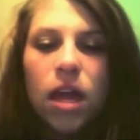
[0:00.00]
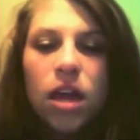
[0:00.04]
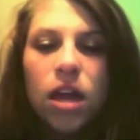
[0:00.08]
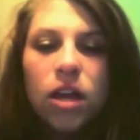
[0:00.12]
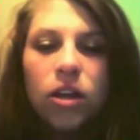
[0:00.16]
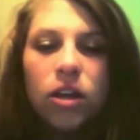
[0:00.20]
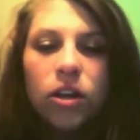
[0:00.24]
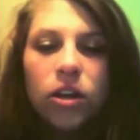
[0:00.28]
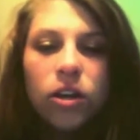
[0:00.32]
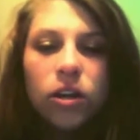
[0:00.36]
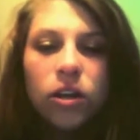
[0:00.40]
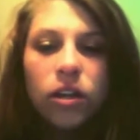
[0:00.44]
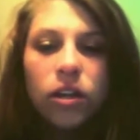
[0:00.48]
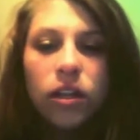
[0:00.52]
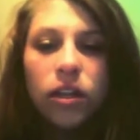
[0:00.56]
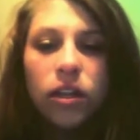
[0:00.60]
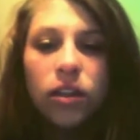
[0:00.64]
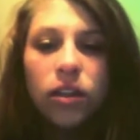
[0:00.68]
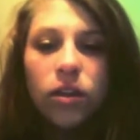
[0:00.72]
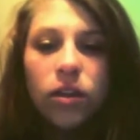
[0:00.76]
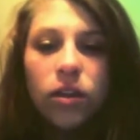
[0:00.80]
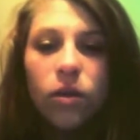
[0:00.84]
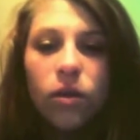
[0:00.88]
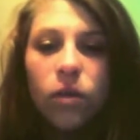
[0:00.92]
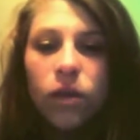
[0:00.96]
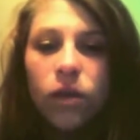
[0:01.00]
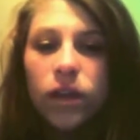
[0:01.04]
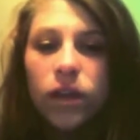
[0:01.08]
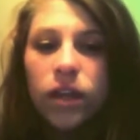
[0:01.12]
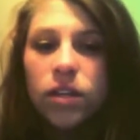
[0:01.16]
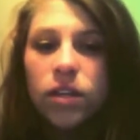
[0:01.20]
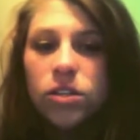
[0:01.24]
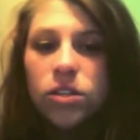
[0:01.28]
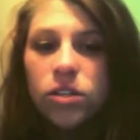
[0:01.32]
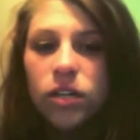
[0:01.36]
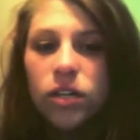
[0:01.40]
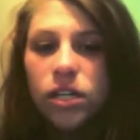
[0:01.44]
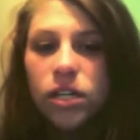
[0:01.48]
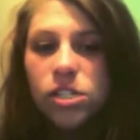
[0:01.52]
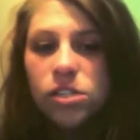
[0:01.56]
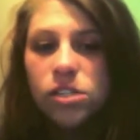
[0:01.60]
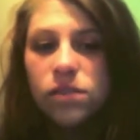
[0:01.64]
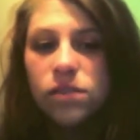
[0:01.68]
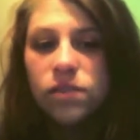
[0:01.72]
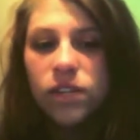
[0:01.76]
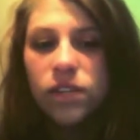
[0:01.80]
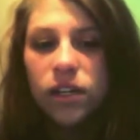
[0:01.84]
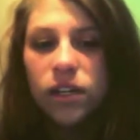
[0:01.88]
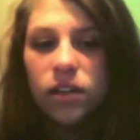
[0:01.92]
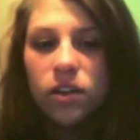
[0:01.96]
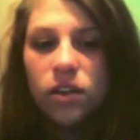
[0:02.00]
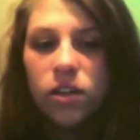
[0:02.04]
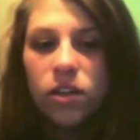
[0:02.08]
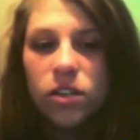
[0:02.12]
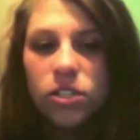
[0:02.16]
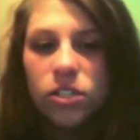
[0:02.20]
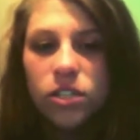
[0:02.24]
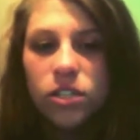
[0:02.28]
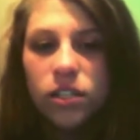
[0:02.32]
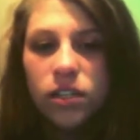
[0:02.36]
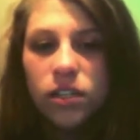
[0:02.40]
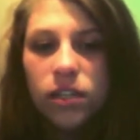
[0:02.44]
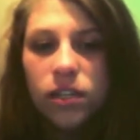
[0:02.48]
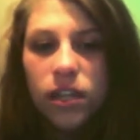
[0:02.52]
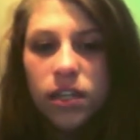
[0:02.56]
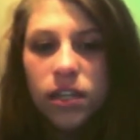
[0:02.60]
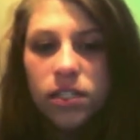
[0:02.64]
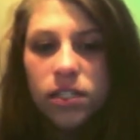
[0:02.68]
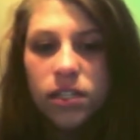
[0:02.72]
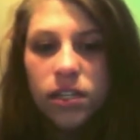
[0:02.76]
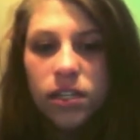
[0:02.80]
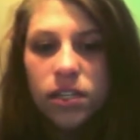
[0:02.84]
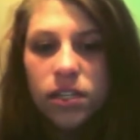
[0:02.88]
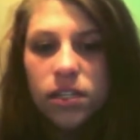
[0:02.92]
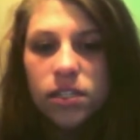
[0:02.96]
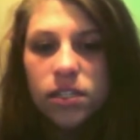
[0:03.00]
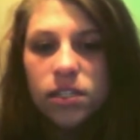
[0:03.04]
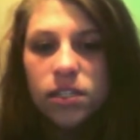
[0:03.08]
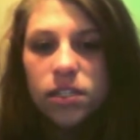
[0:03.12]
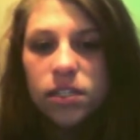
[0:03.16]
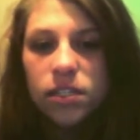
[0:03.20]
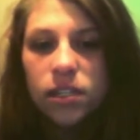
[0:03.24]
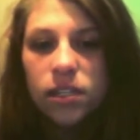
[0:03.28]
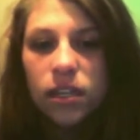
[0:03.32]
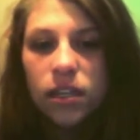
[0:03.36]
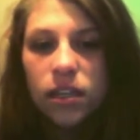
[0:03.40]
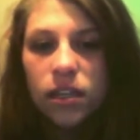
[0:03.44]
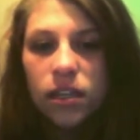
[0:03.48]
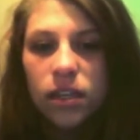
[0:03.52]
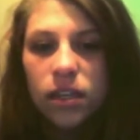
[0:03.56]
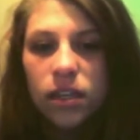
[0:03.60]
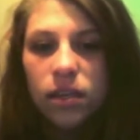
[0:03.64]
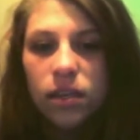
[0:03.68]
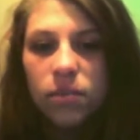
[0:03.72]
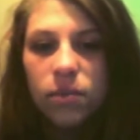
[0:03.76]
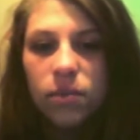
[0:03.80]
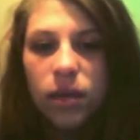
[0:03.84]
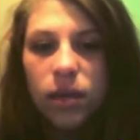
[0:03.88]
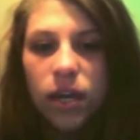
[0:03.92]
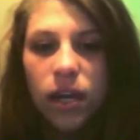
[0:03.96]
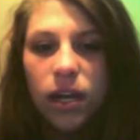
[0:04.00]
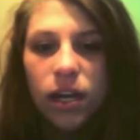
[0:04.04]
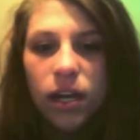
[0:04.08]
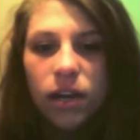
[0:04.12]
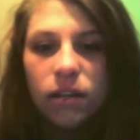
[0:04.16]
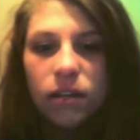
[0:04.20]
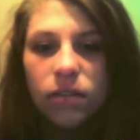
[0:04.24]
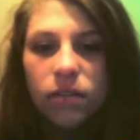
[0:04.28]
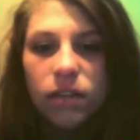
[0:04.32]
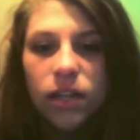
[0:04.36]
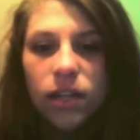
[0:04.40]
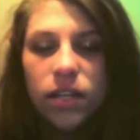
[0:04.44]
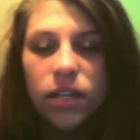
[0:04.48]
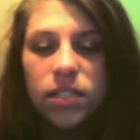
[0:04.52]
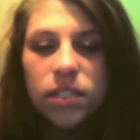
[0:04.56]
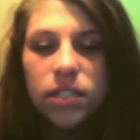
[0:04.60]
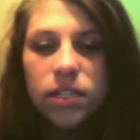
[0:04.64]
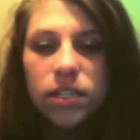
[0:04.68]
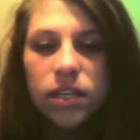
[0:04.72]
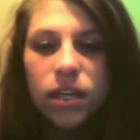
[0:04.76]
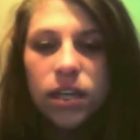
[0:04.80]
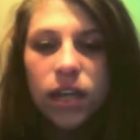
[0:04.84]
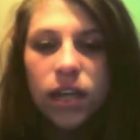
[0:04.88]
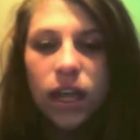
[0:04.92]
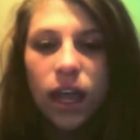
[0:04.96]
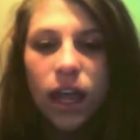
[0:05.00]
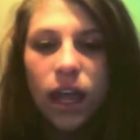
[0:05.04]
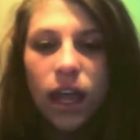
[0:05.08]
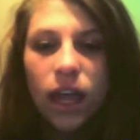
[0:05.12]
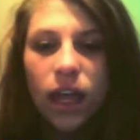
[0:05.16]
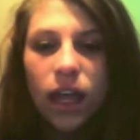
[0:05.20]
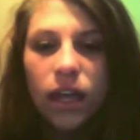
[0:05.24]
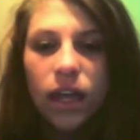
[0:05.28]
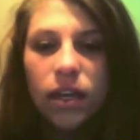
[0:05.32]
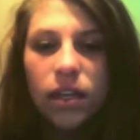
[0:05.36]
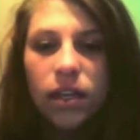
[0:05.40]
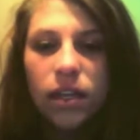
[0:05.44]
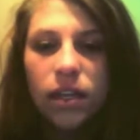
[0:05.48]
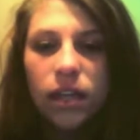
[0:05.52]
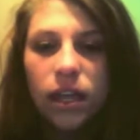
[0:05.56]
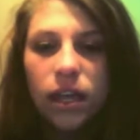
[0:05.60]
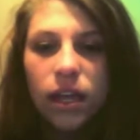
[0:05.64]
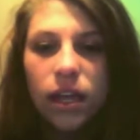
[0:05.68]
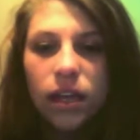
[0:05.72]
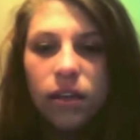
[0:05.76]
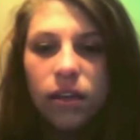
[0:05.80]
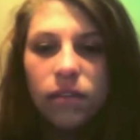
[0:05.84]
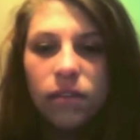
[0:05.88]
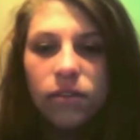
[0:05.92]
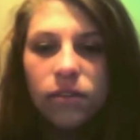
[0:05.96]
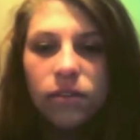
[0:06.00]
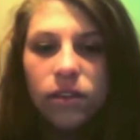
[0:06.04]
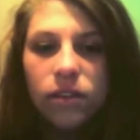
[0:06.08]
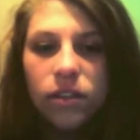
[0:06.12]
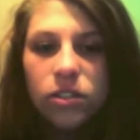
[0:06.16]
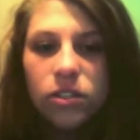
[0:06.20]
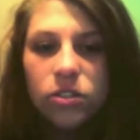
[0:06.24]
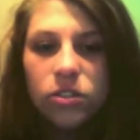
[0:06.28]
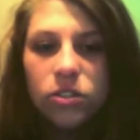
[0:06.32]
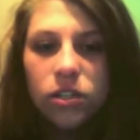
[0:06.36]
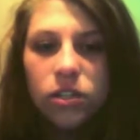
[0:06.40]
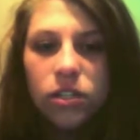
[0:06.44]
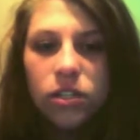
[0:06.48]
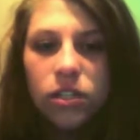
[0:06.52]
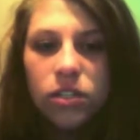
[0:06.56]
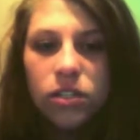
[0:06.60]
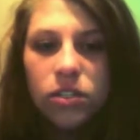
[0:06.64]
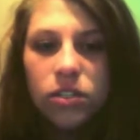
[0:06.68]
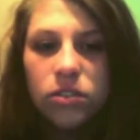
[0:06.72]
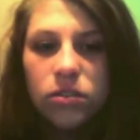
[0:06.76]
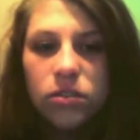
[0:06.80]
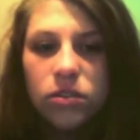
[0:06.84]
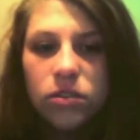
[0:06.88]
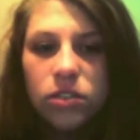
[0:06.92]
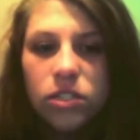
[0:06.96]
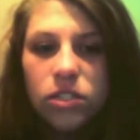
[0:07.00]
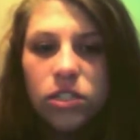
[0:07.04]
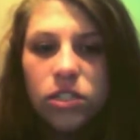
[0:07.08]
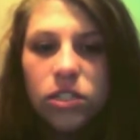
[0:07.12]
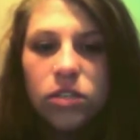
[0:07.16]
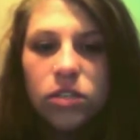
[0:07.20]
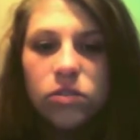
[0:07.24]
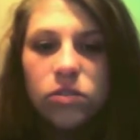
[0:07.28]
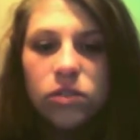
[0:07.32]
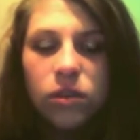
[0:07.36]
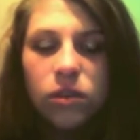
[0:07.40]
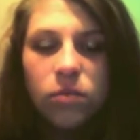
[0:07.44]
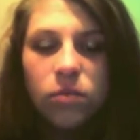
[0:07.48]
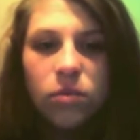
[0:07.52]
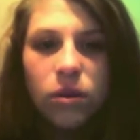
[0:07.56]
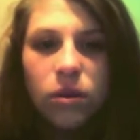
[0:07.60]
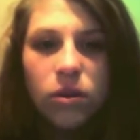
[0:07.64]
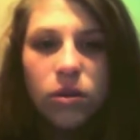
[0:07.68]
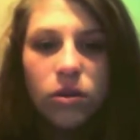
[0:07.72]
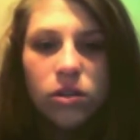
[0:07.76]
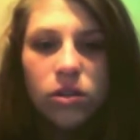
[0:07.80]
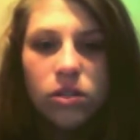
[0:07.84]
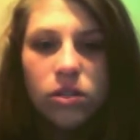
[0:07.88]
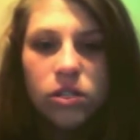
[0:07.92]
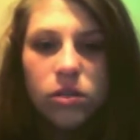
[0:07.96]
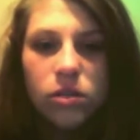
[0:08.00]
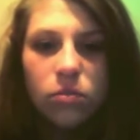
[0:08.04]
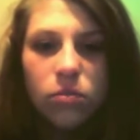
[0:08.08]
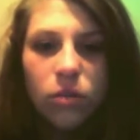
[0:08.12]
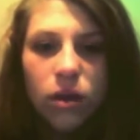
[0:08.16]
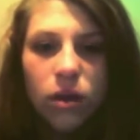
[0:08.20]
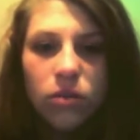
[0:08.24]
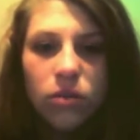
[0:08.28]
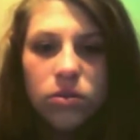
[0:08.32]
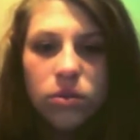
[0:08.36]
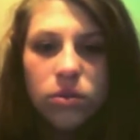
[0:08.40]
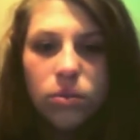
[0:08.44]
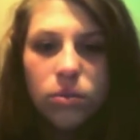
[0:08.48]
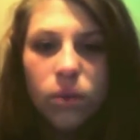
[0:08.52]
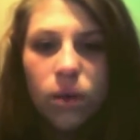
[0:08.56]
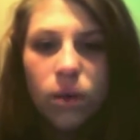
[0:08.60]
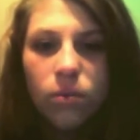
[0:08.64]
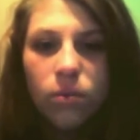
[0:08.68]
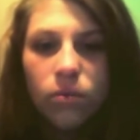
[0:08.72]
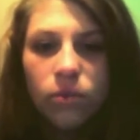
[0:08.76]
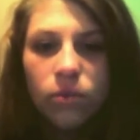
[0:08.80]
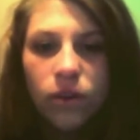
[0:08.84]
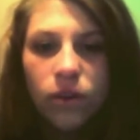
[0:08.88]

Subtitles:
Currently, the only integration of technology in the lesson is in the beginning of the lesson and the end of instructing students to use computers to browse the web for